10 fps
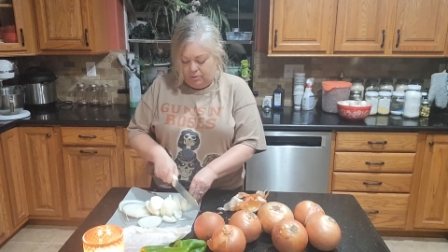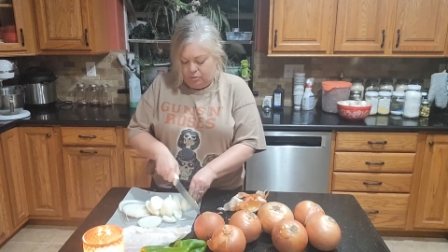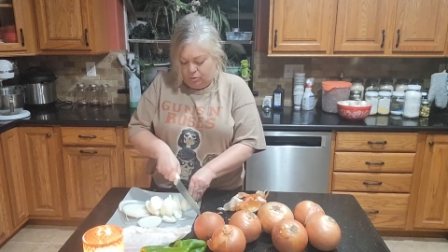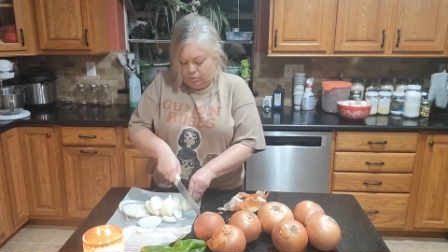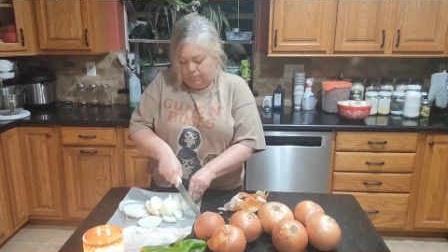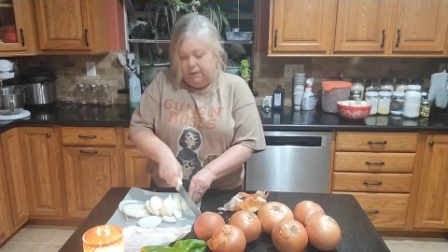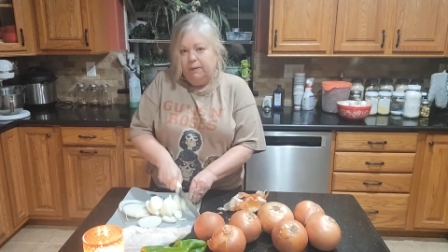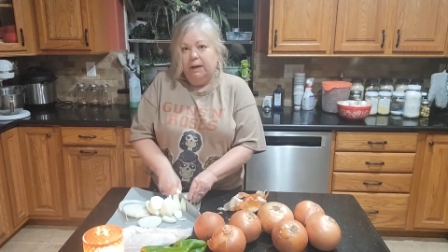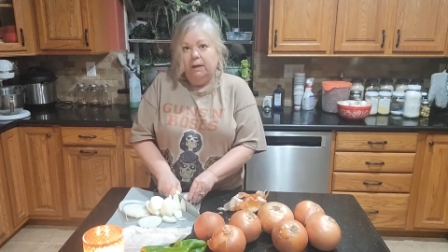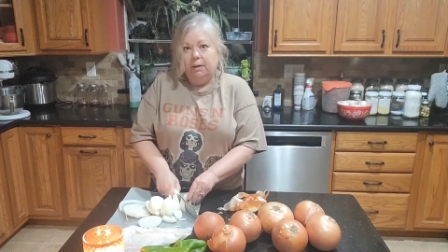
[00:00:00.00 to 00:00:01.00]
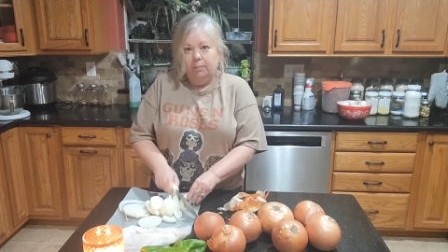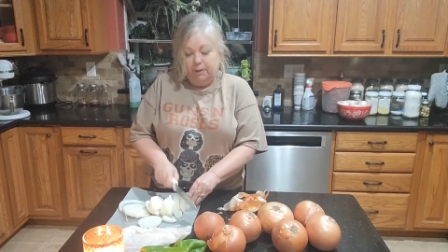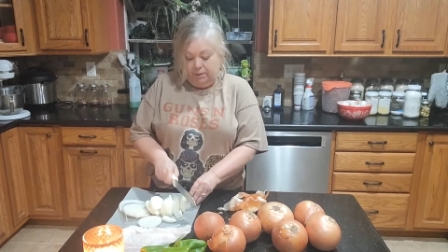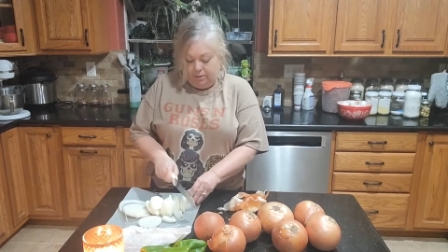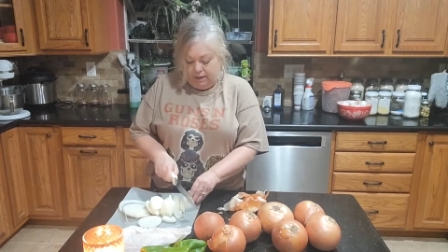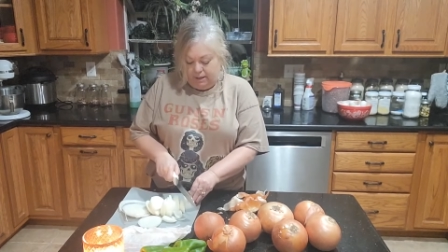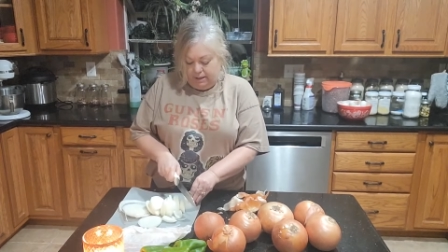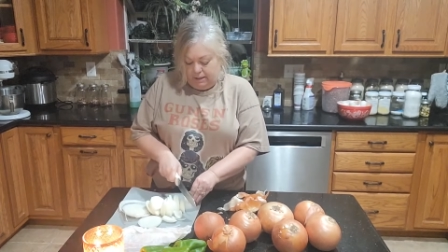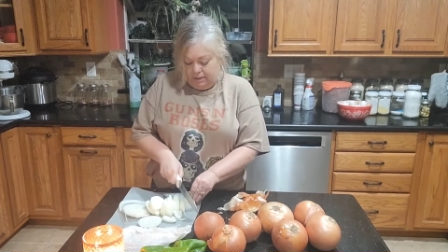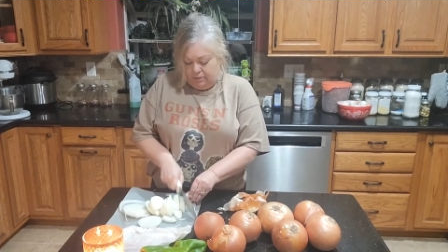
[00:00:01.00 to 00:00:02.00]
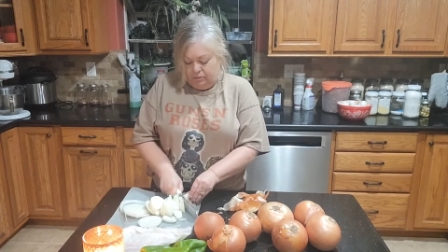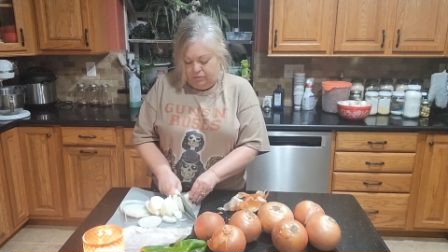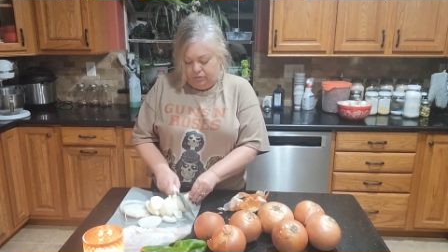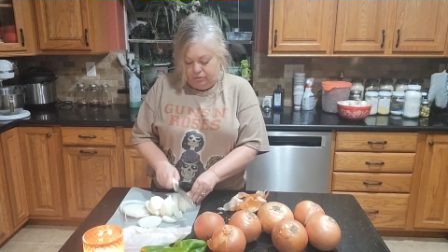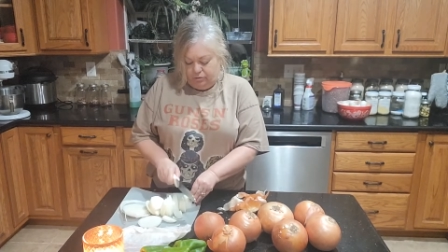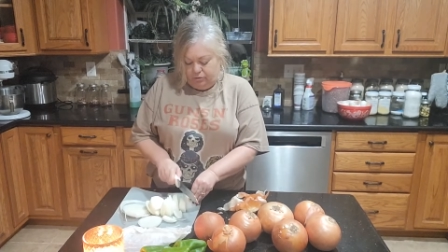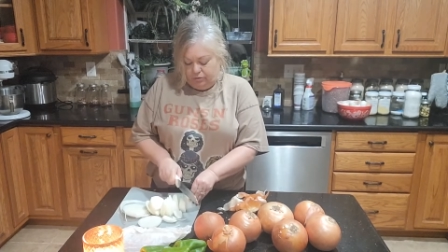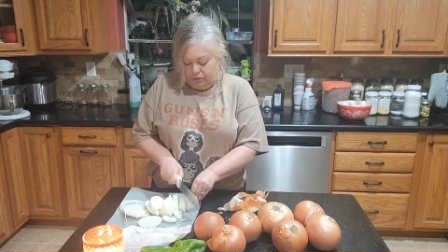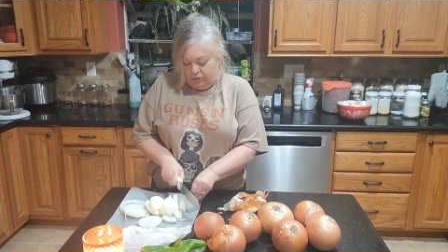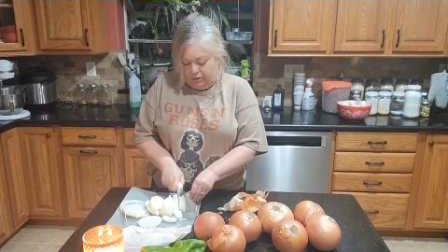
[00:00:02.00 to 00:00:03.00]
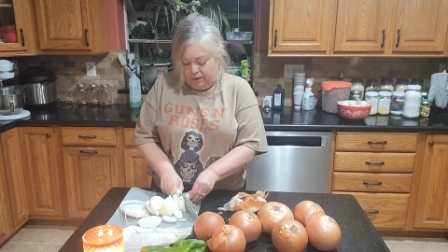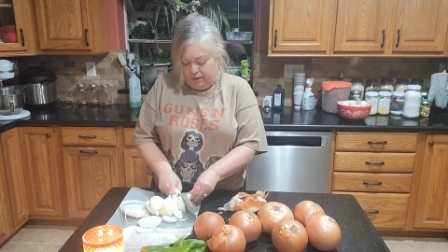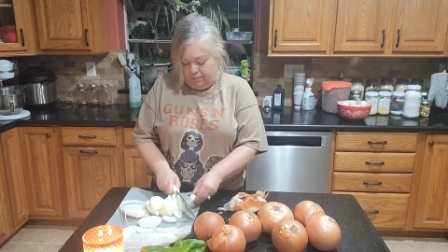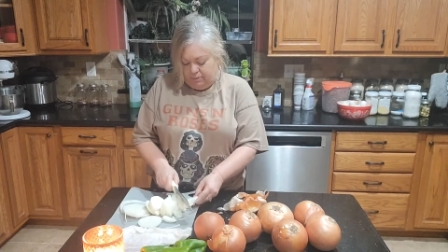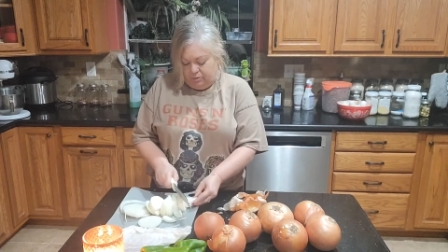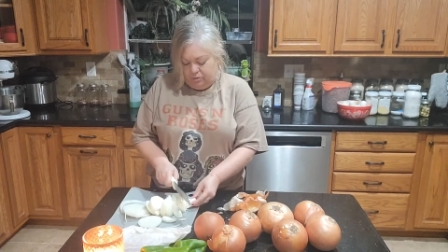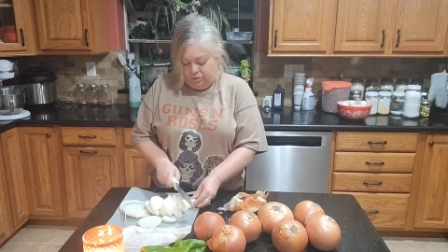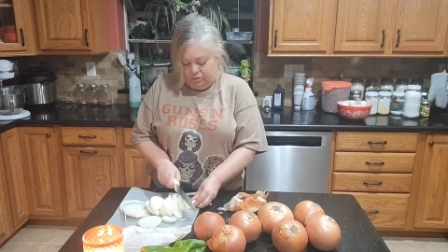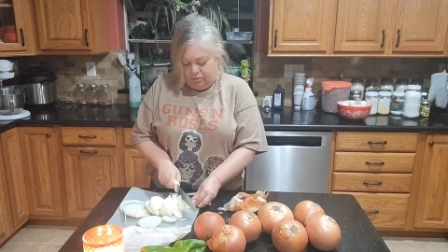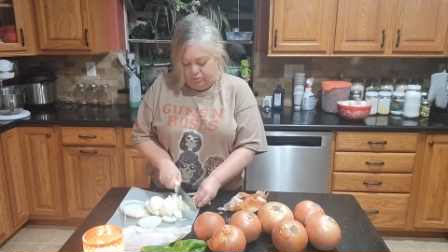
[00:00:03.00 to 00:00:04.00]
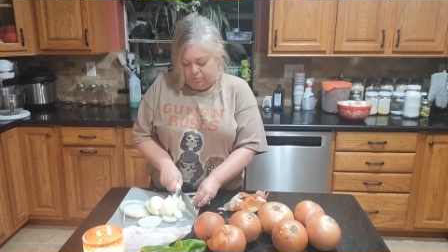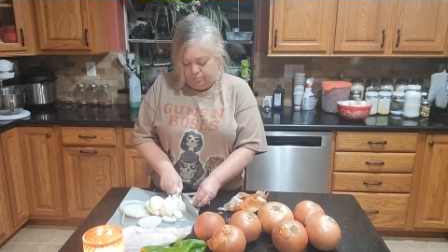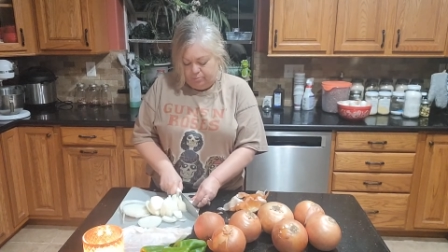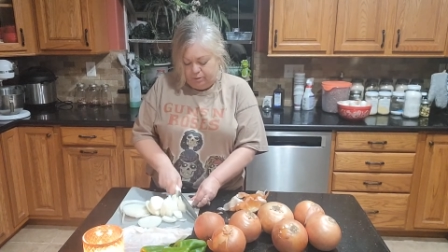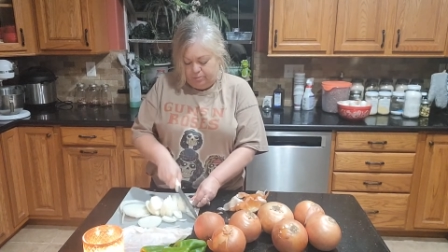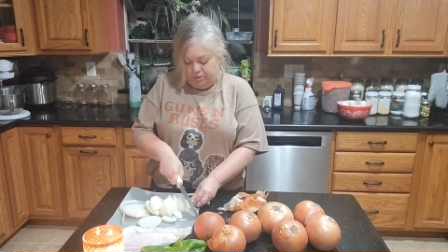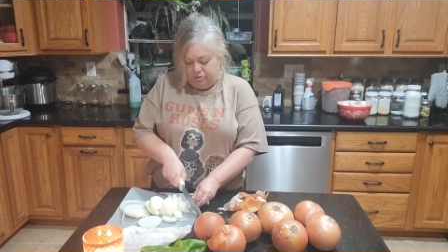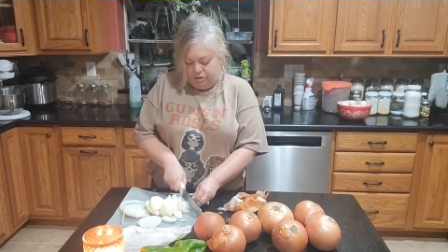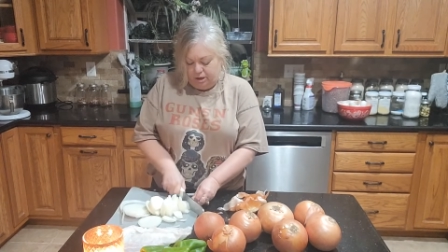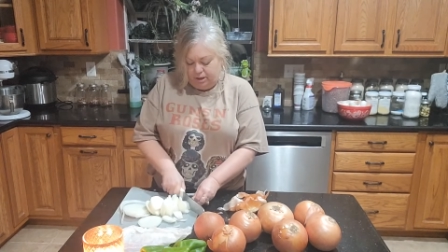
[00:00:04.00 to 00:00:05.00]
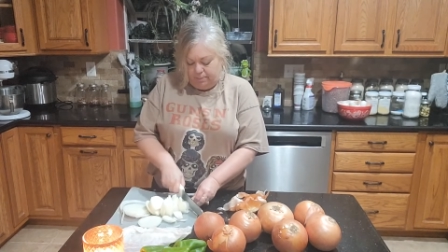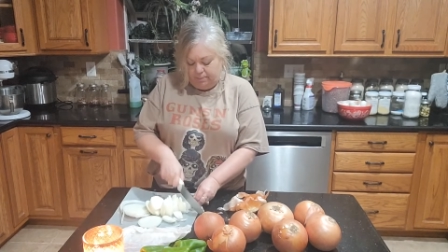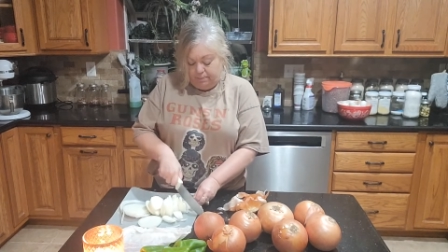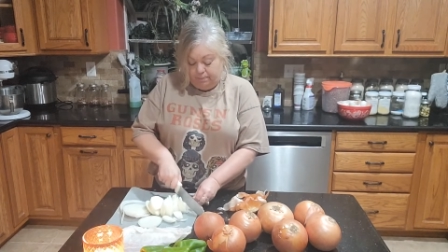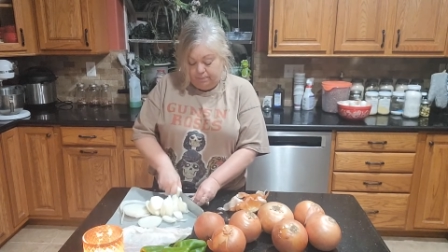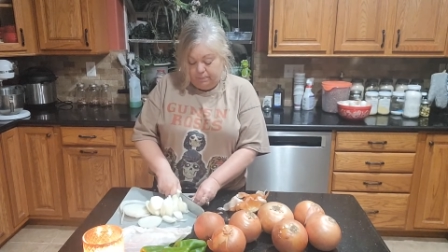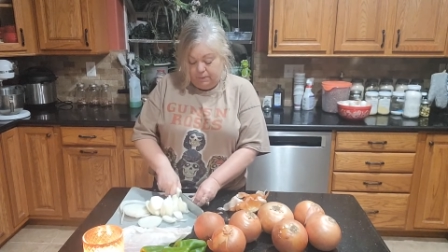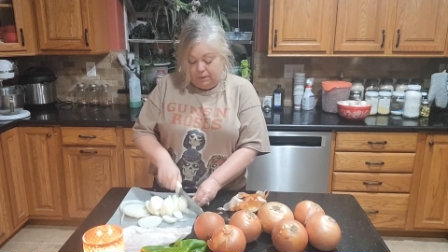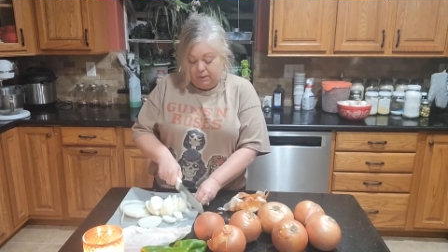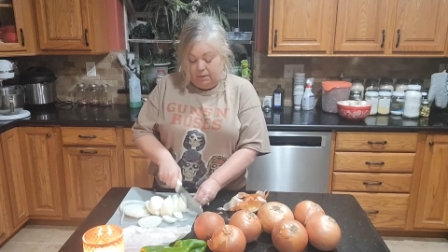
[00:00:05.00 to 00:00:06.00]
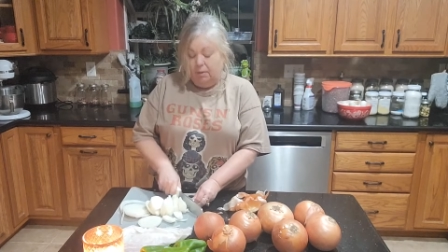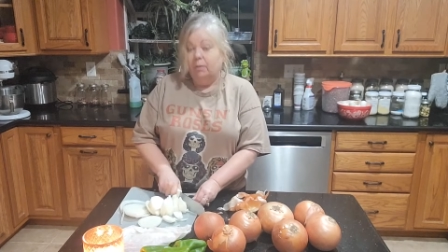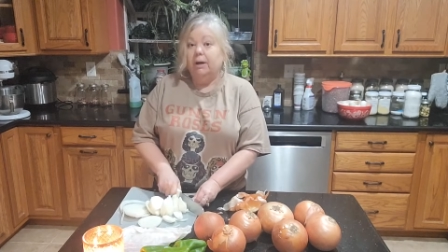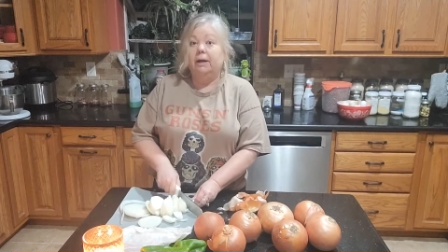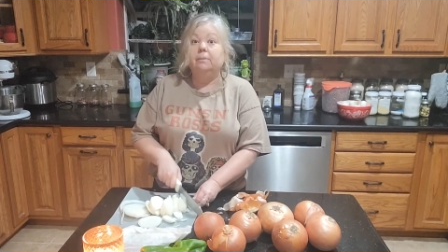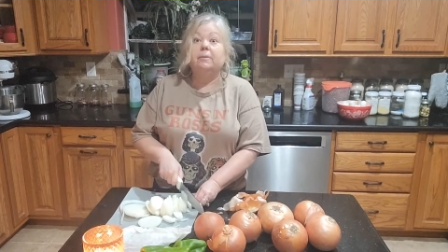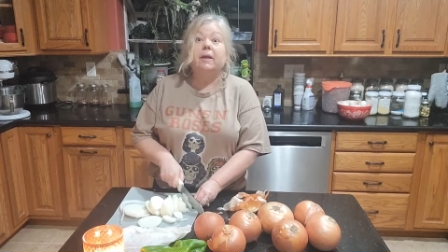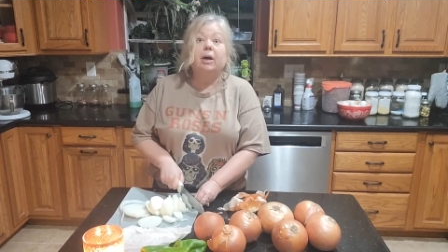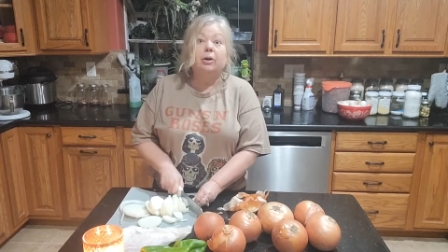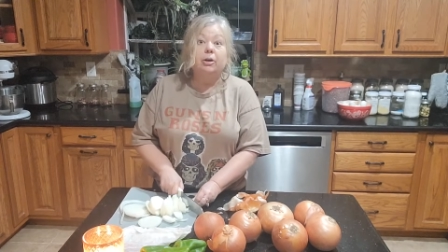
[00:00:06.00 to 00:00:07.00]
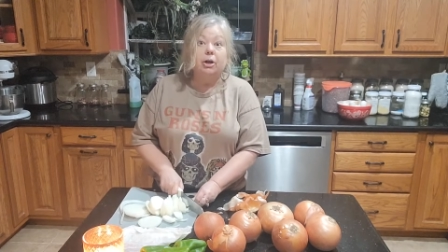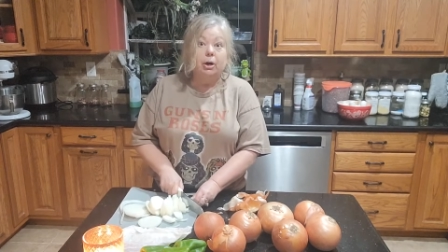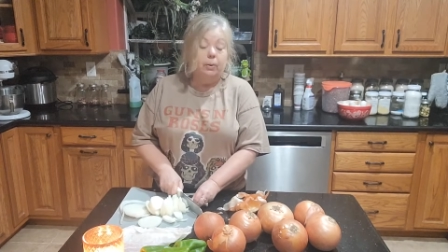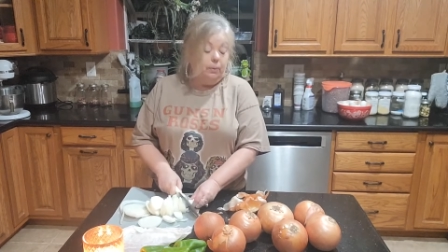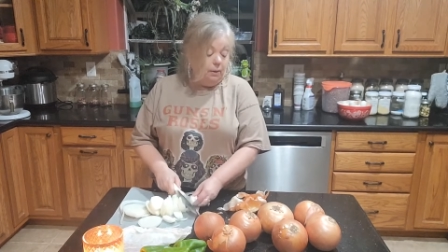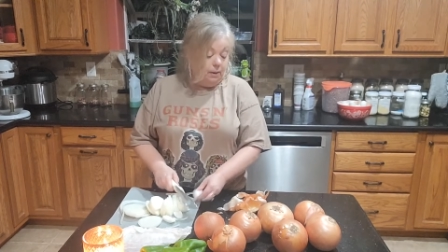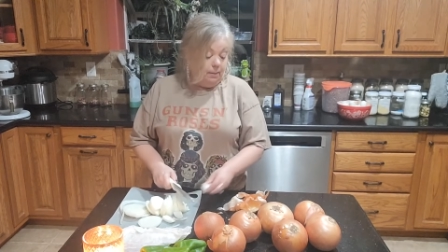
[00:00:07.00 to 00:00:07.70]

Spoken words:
told me that my granny used to do this all the time, and you could just pretty much cut up any, okay, there you go.